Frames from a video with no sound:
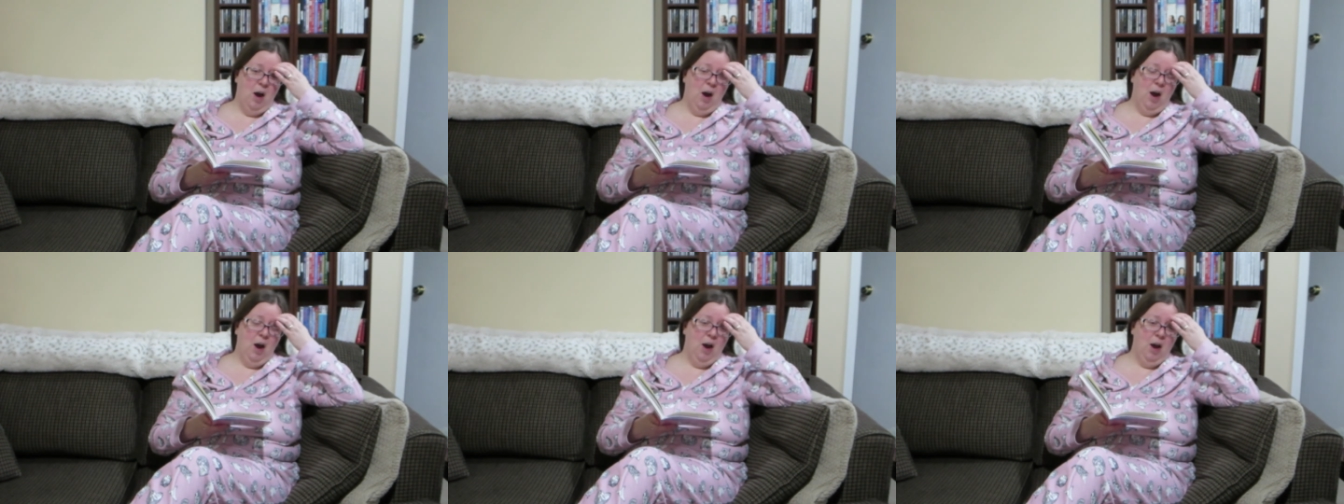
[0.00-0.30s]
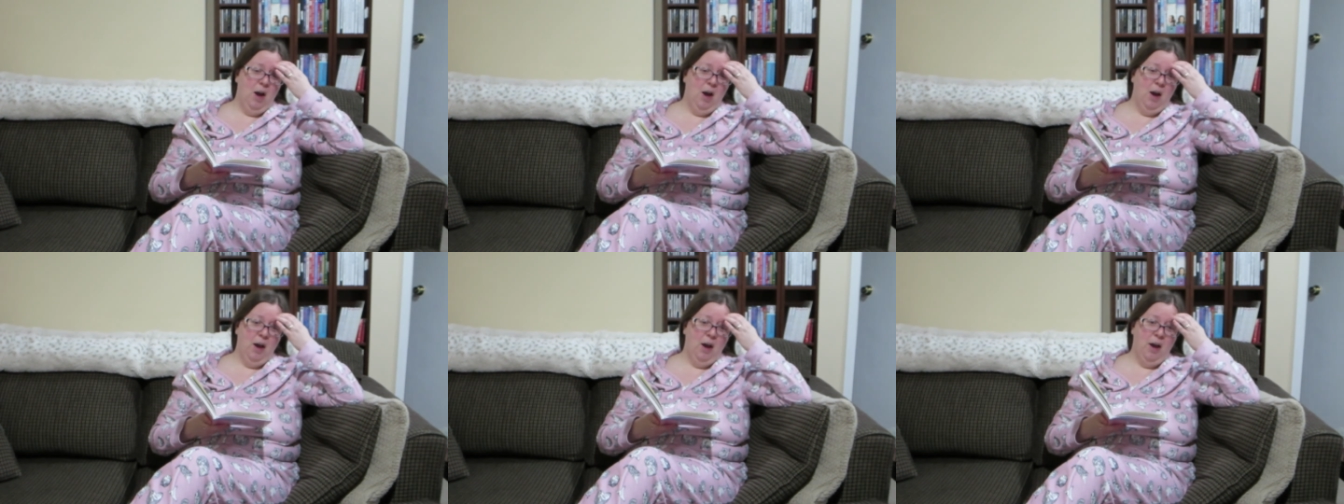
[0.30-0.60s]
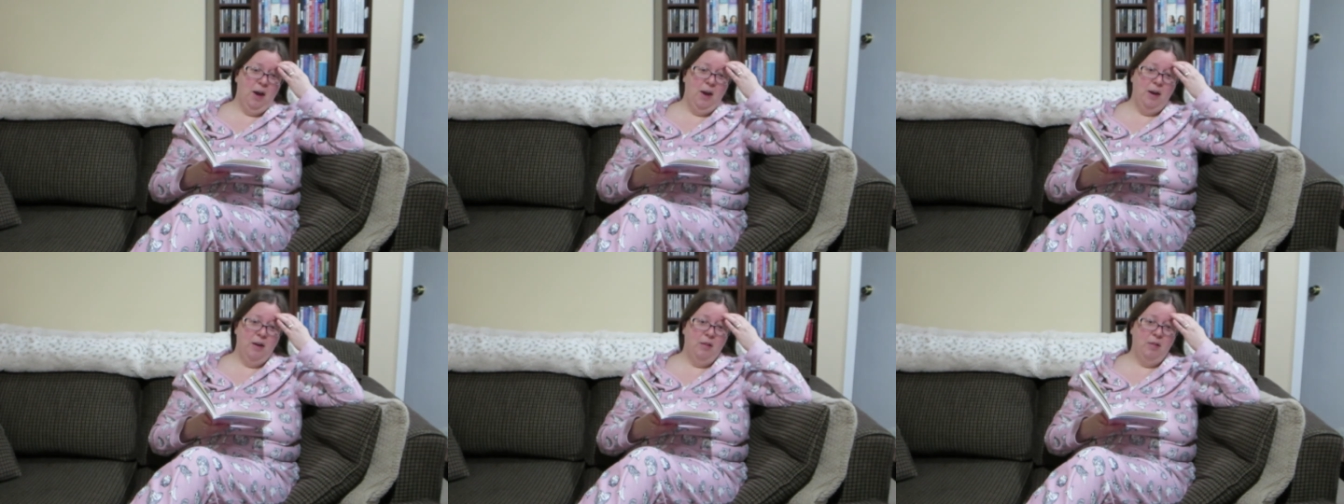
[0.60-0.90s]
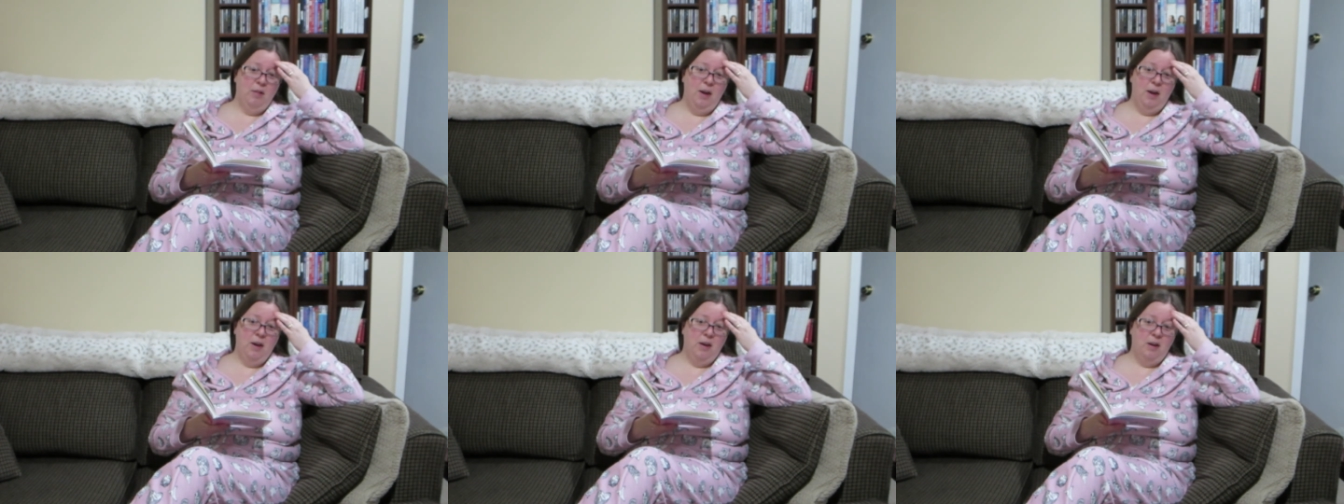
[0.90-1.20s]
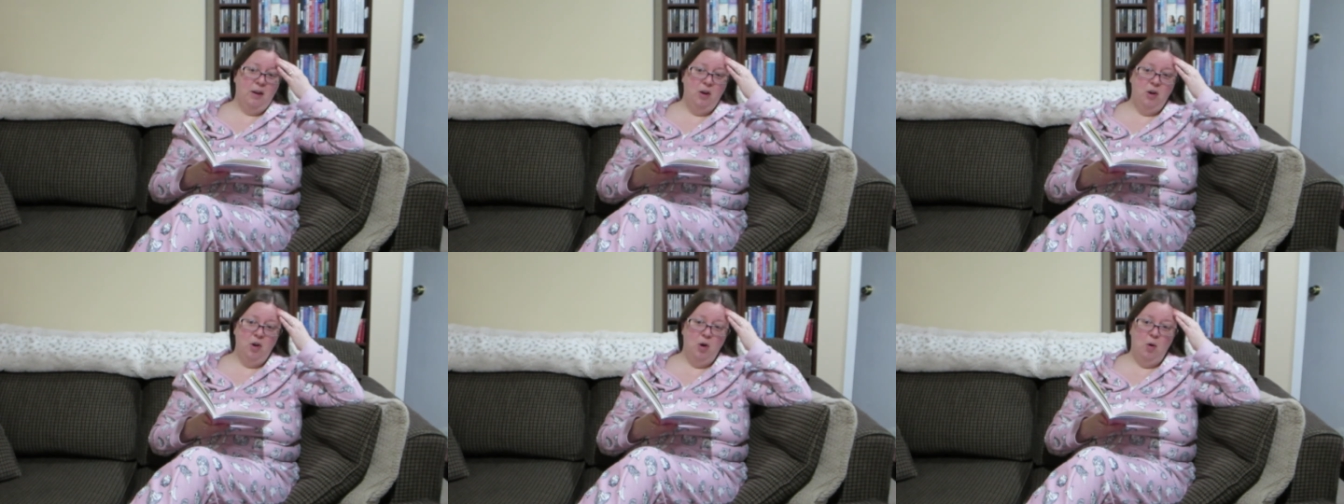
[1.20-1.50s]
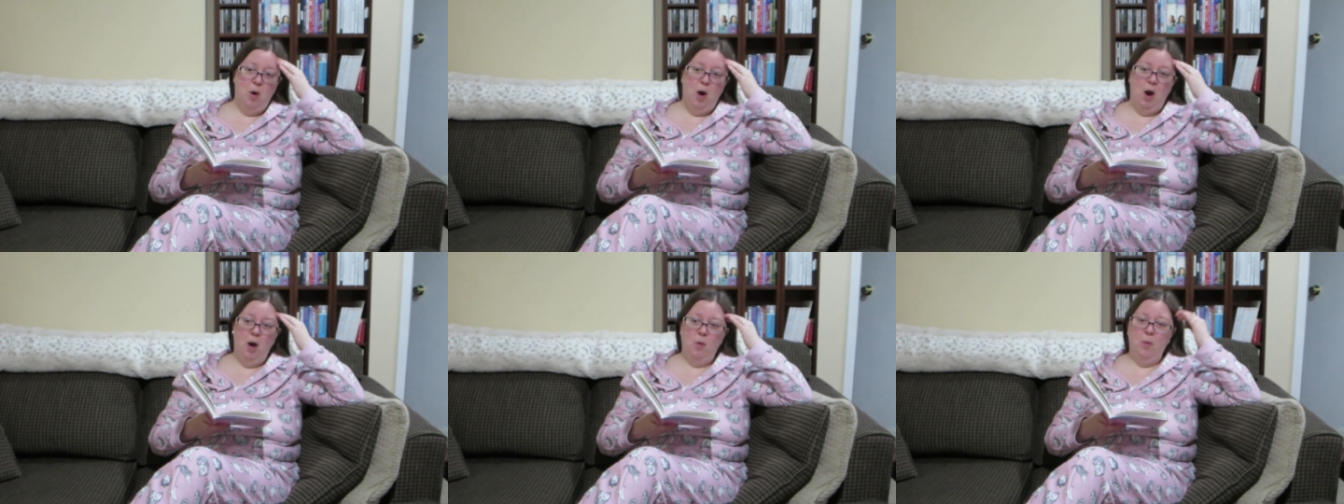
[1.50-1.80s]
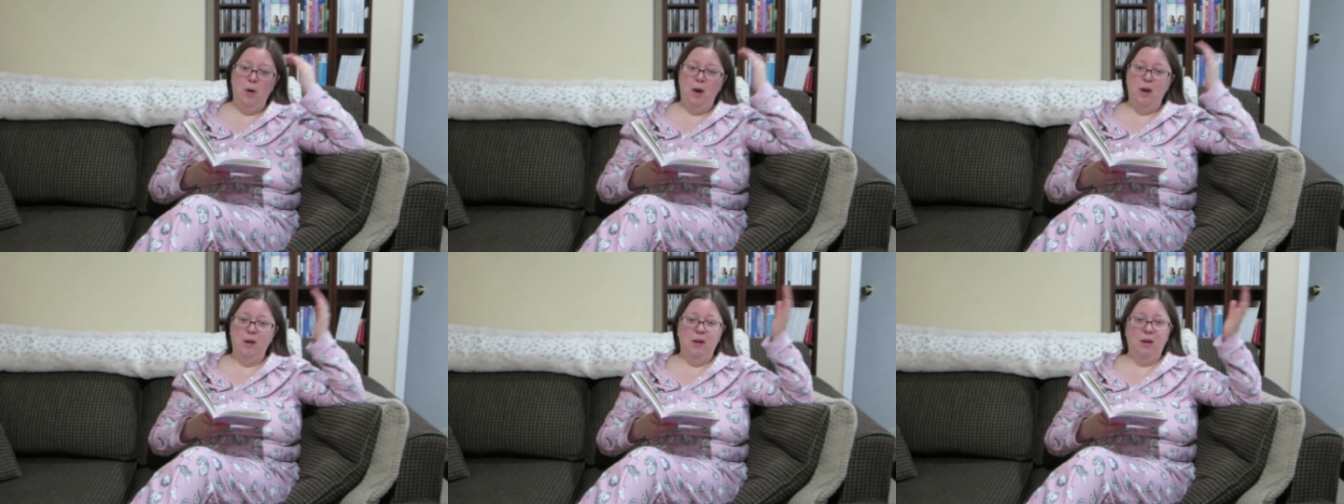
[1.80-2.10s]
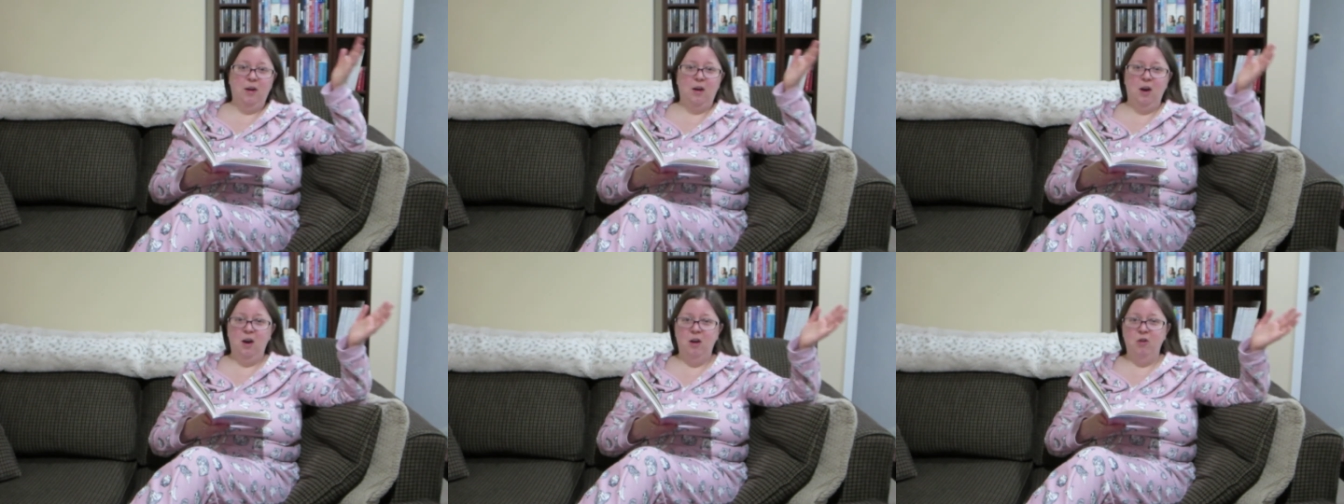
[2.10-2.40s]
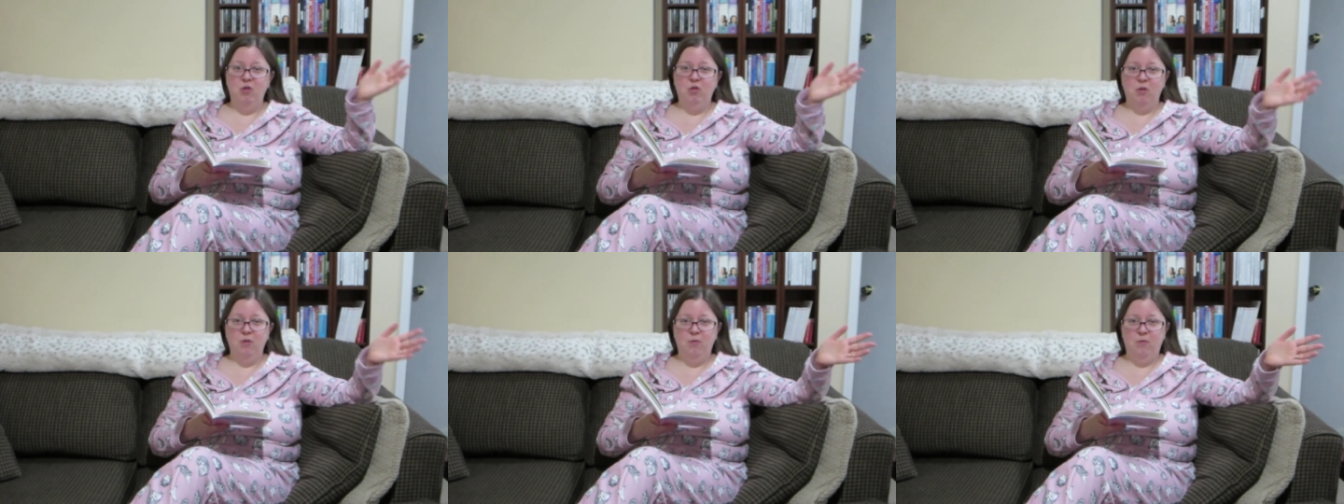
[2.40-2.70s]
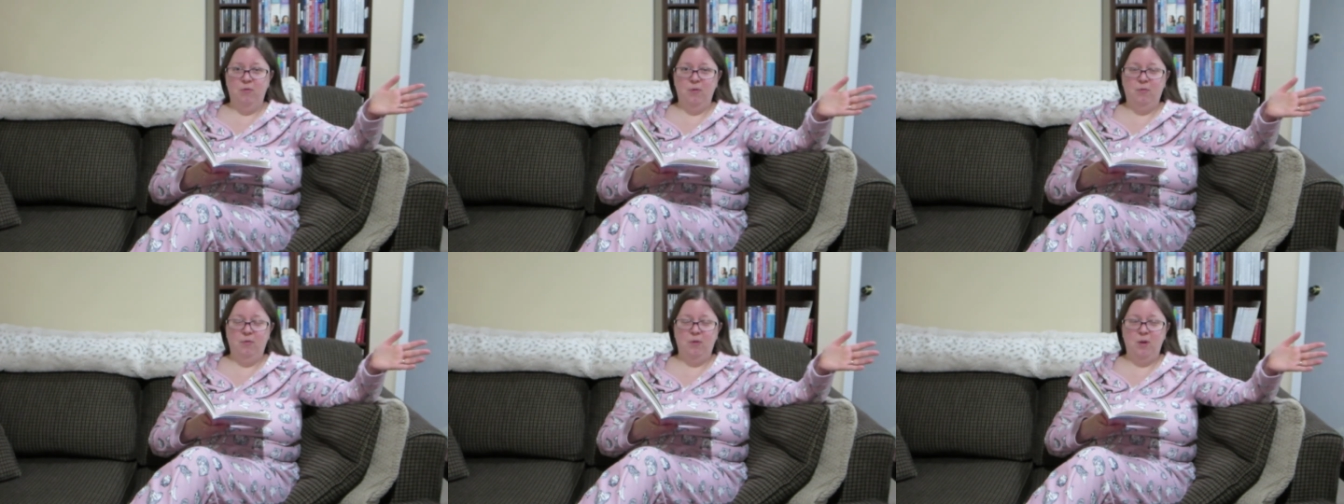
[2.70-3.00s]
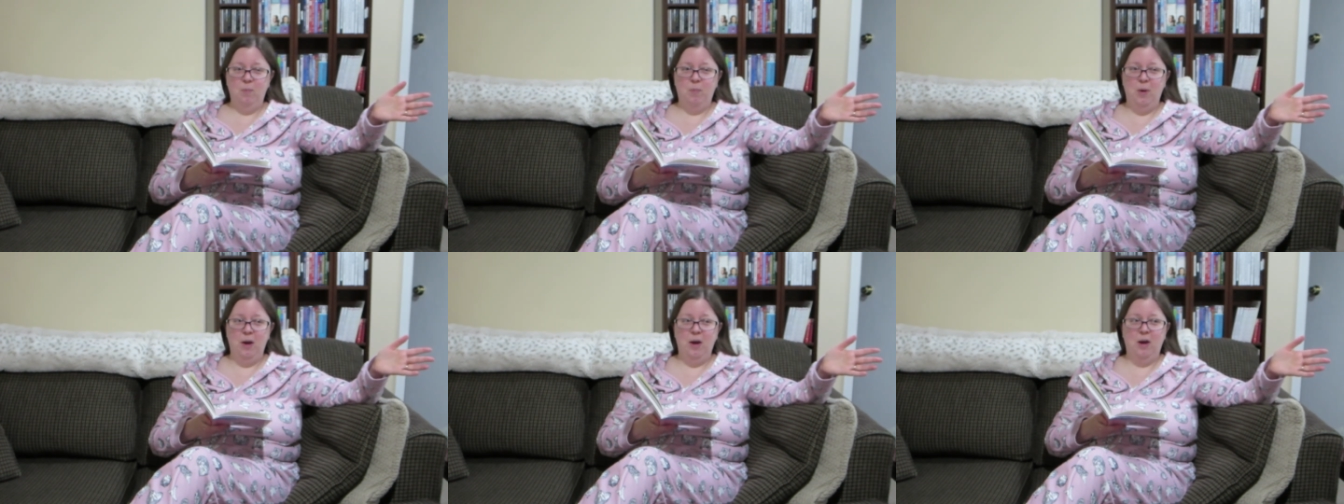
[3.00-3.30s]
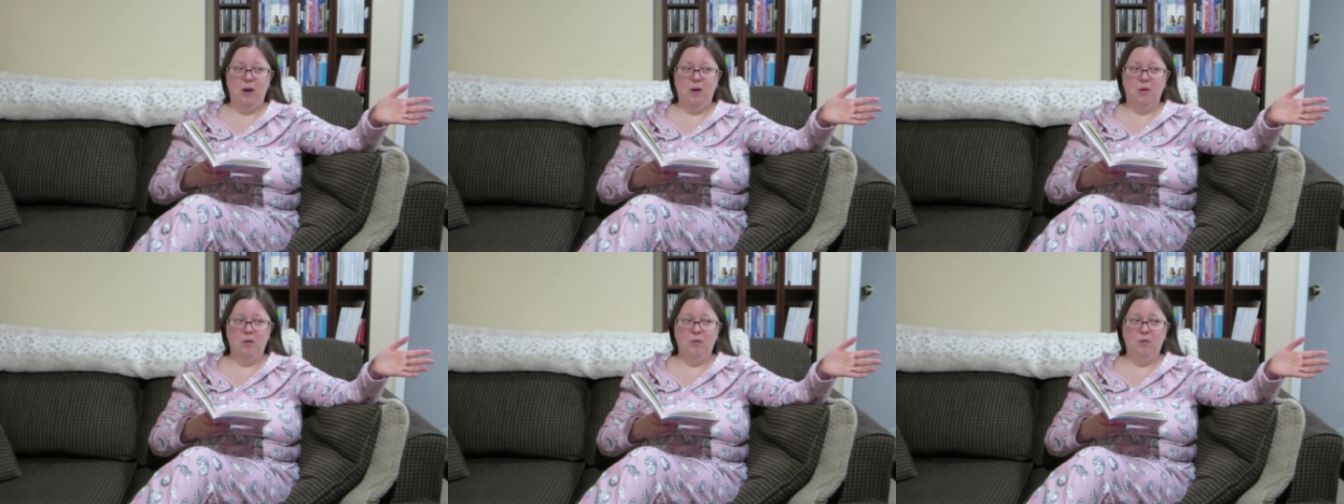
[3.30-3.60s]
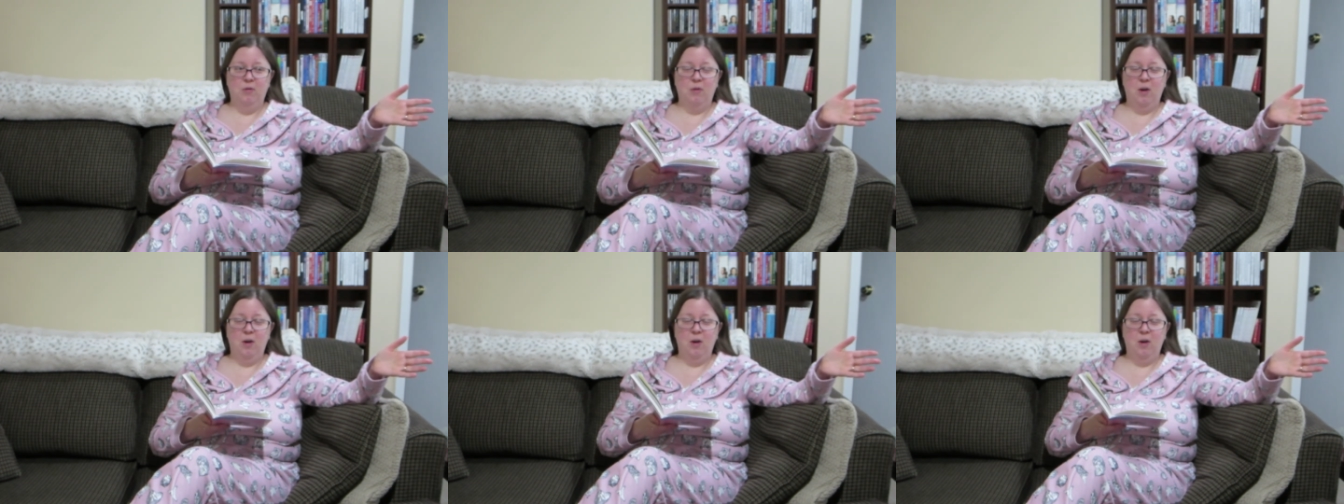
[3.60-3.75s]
I like, you know, I weighed like 115 pounds.